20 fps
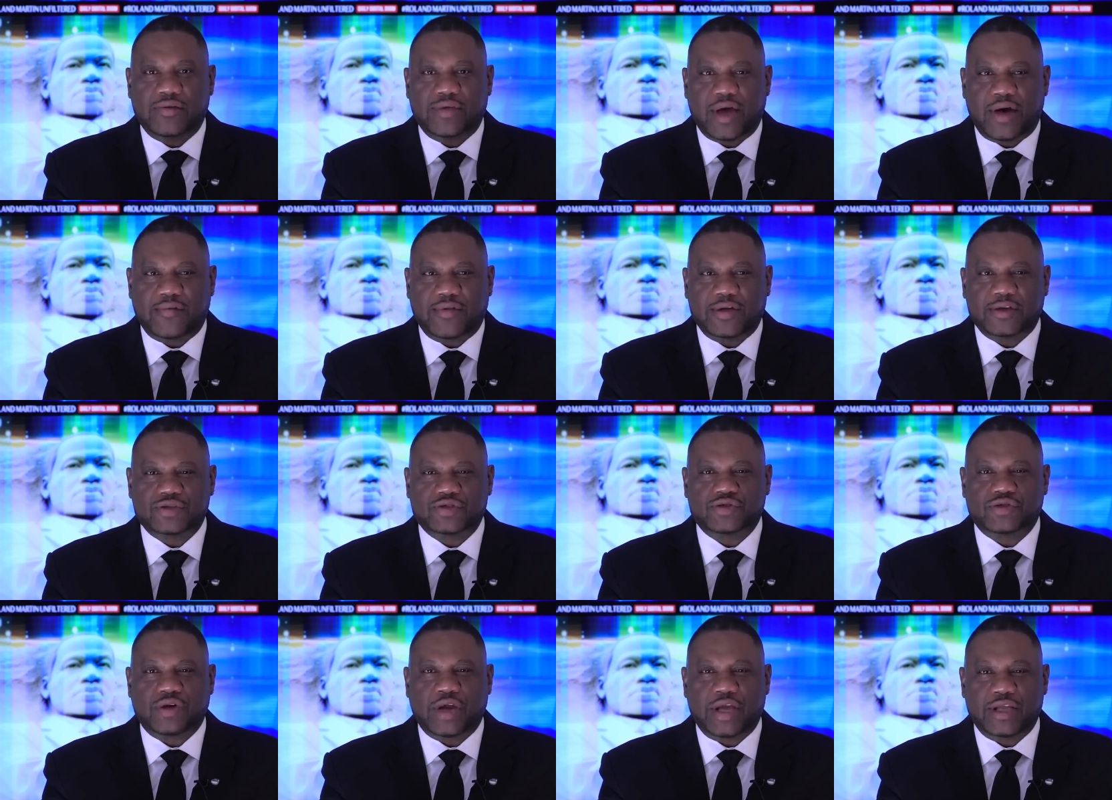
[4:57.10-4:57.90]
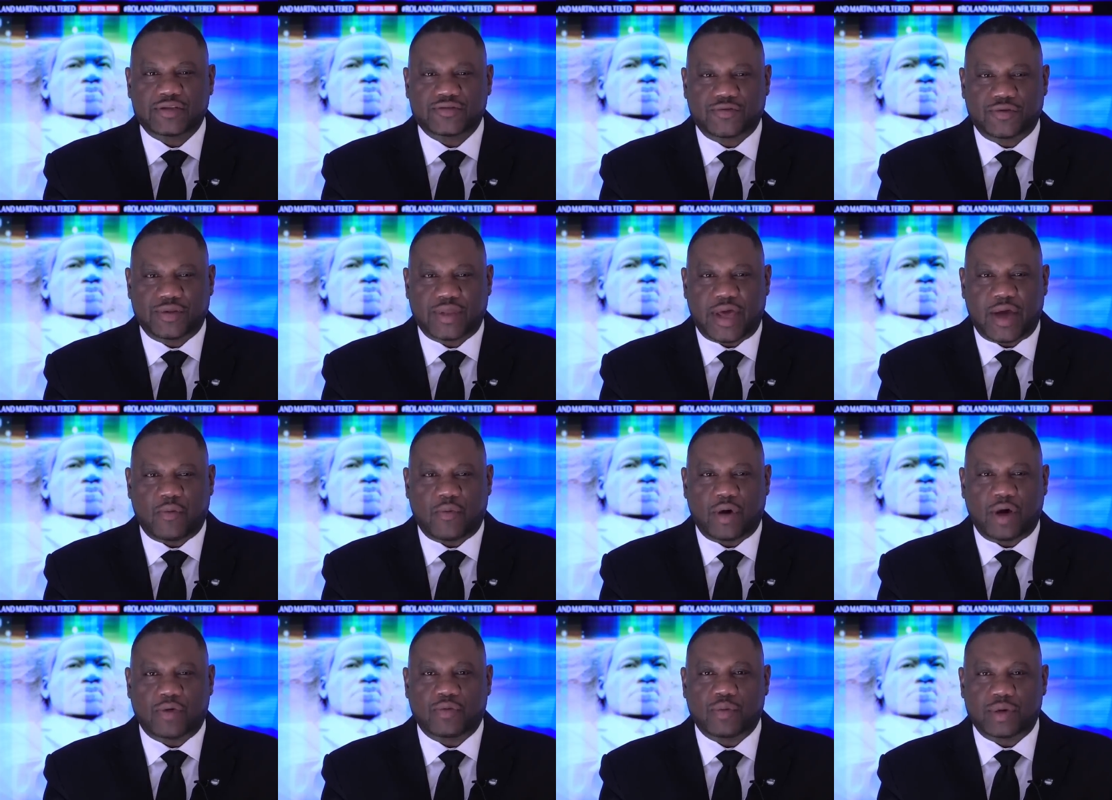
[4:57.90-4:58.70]
Speaker 1: how they transfer that
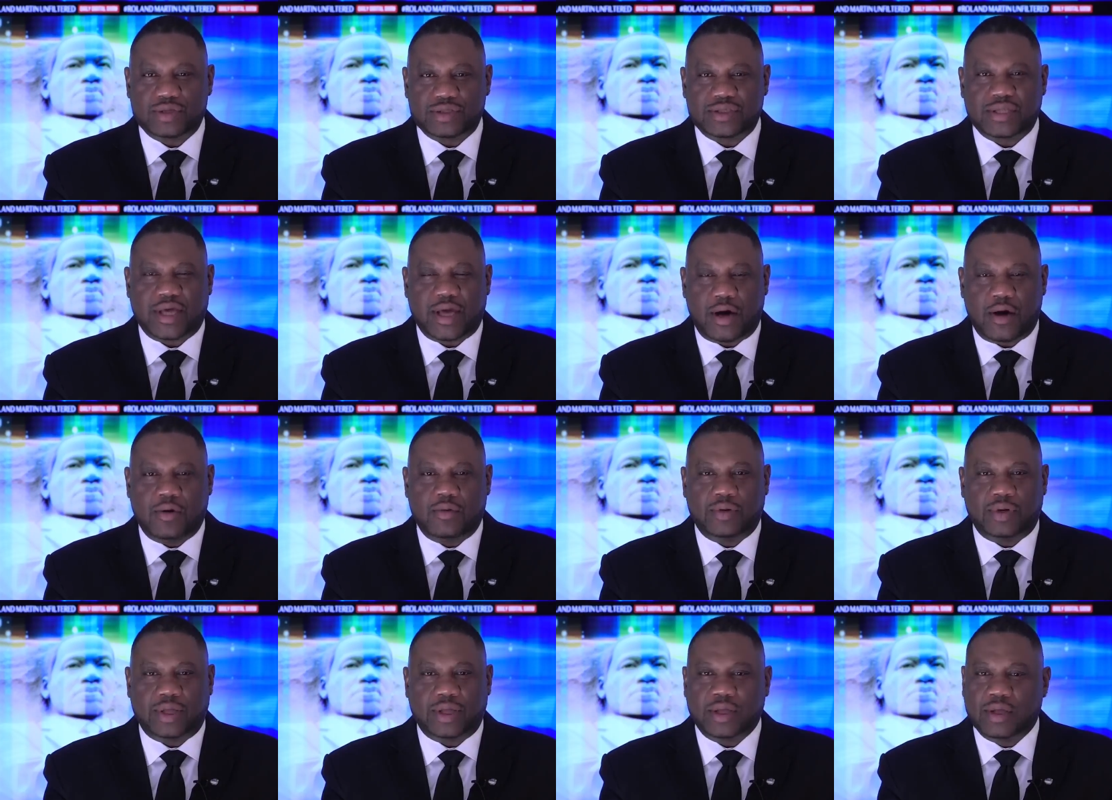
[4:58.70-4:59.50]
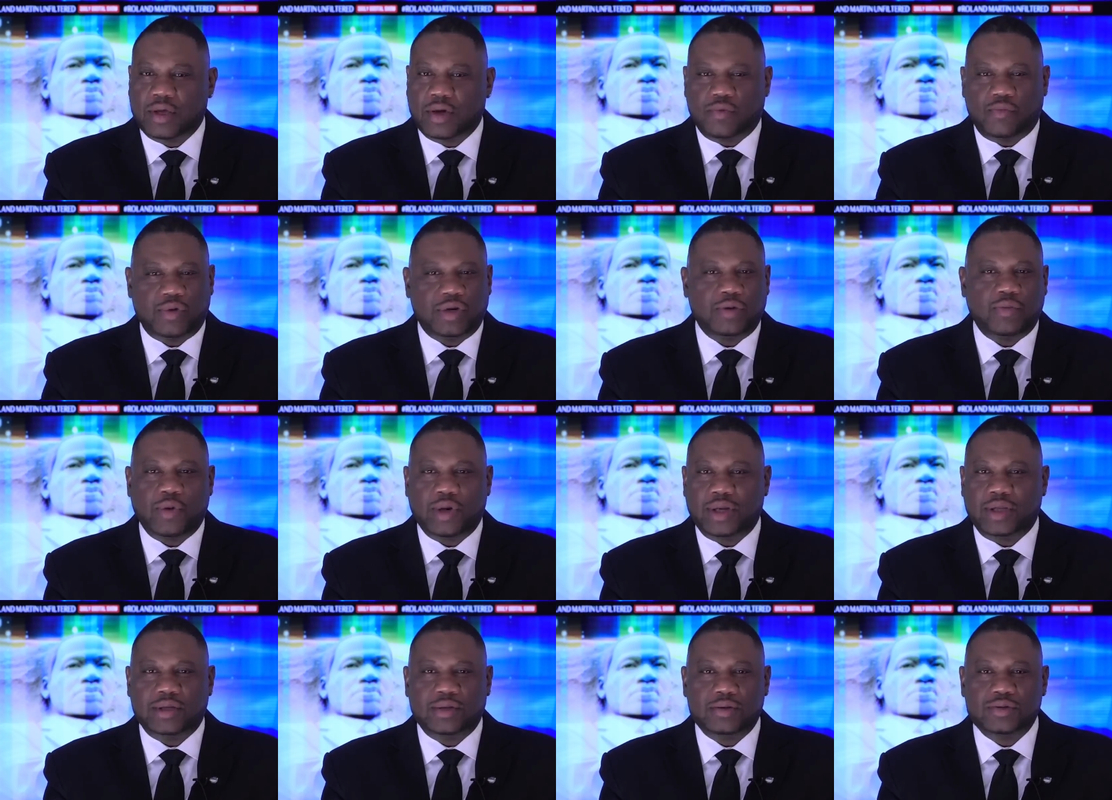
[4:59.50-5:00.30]
wealth once they own it. We don't
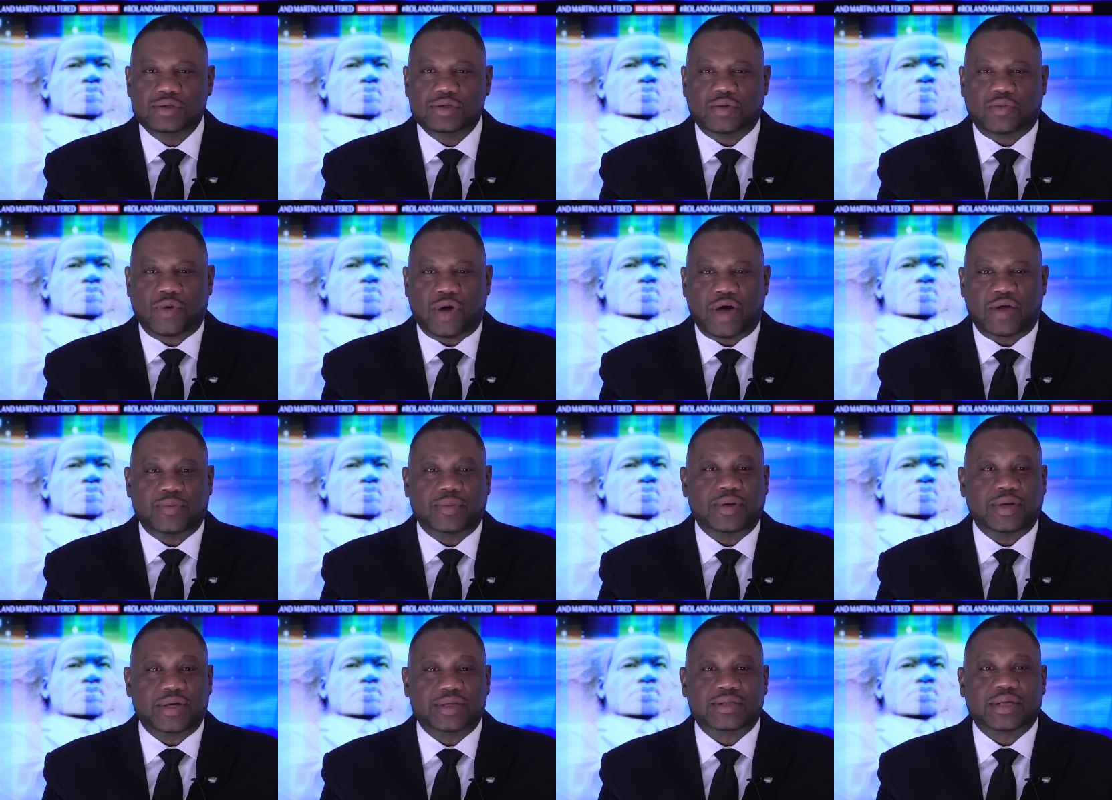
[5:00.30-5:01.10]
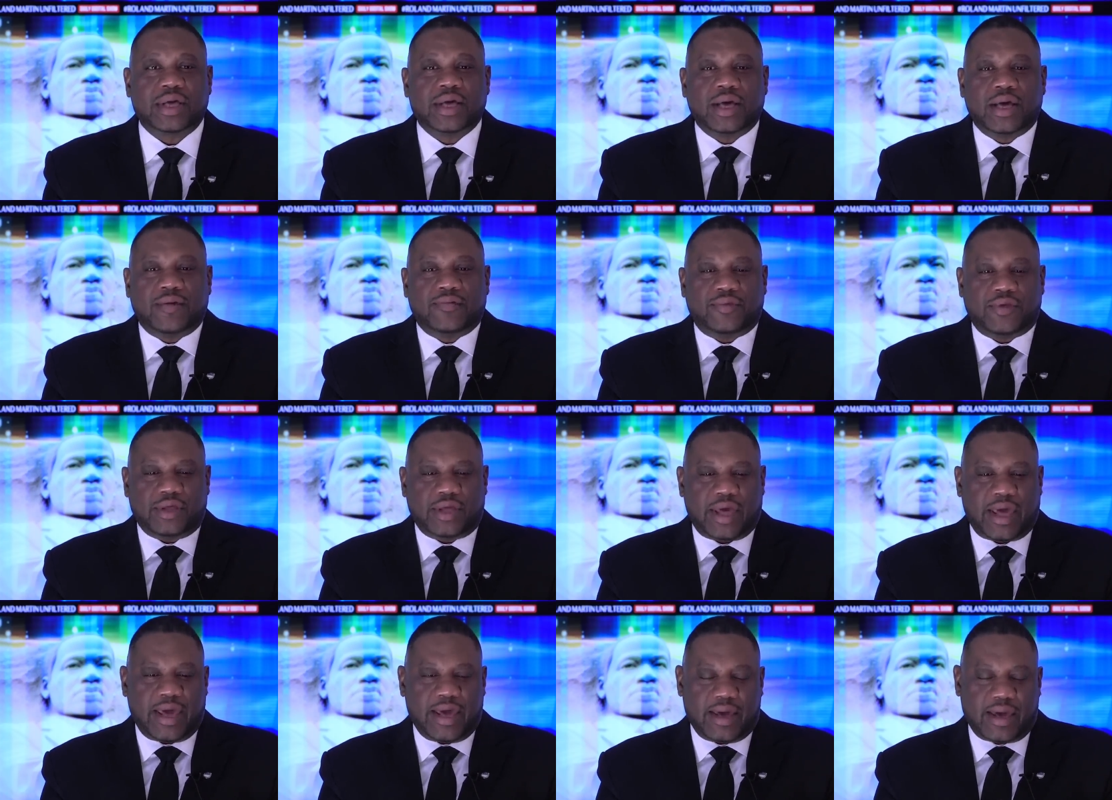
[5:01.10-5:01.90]
want to lose the wealth, because the
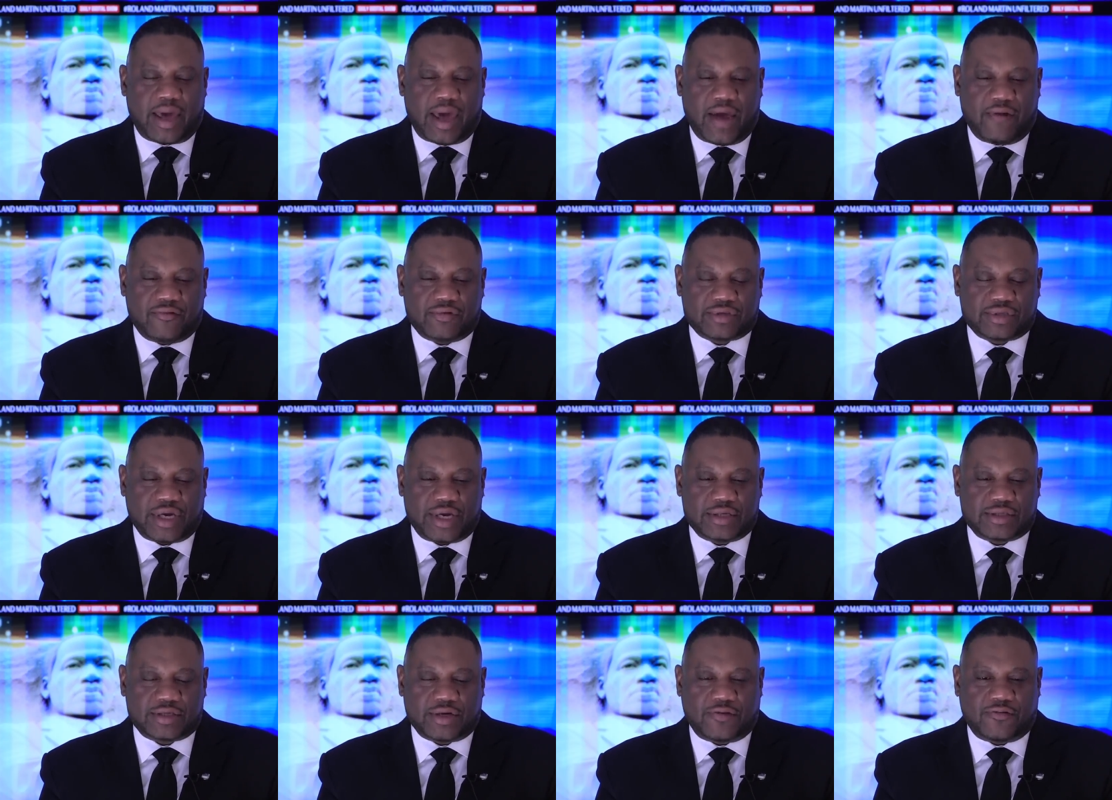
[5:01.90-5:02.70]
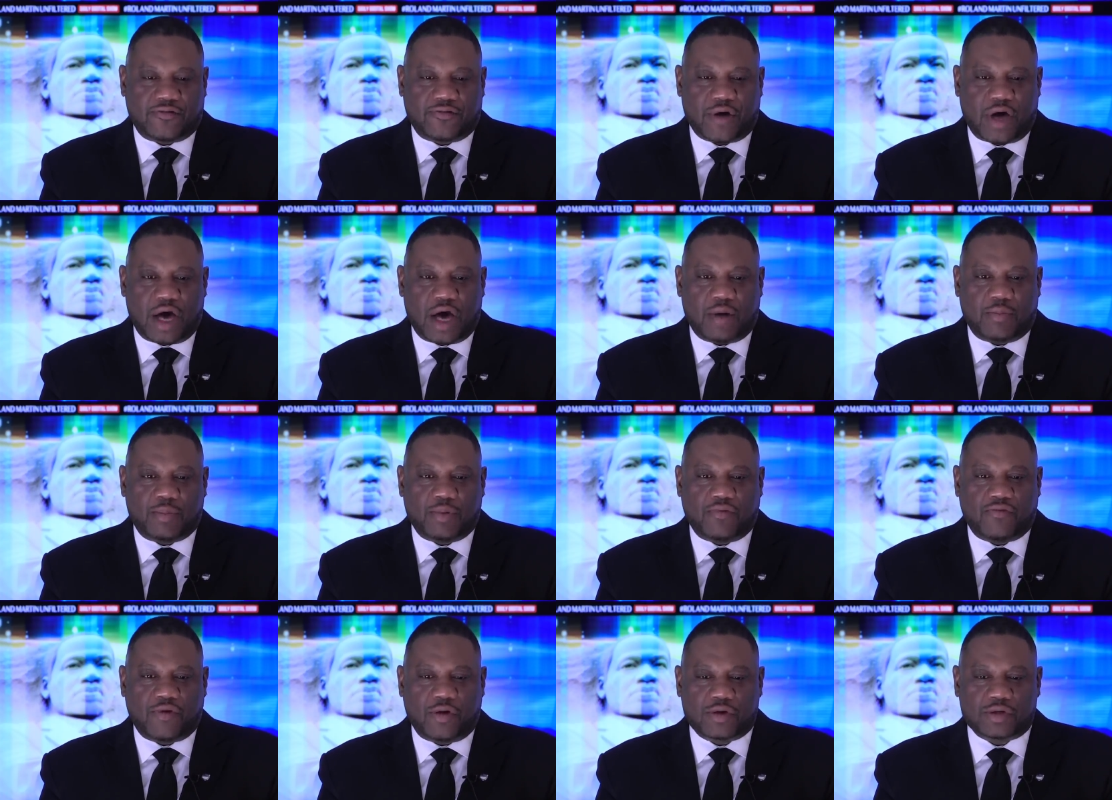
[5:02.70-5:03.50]
a average age of uh,
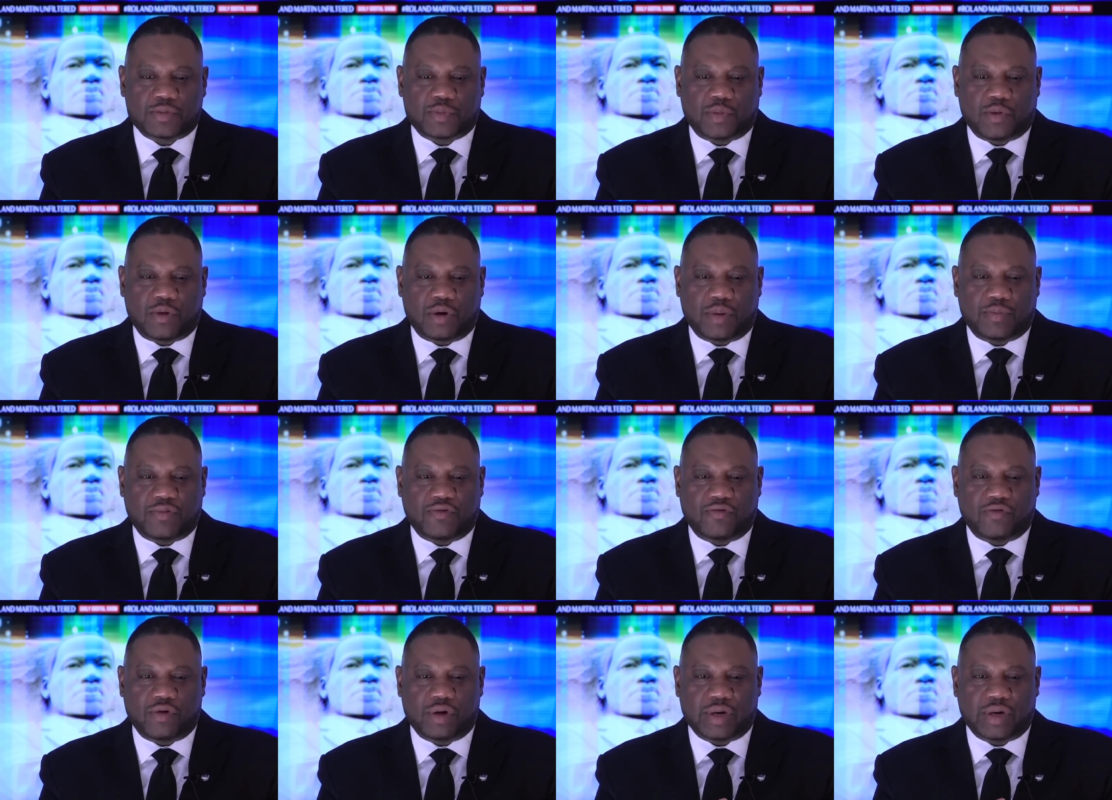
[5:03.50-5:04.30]
folks born before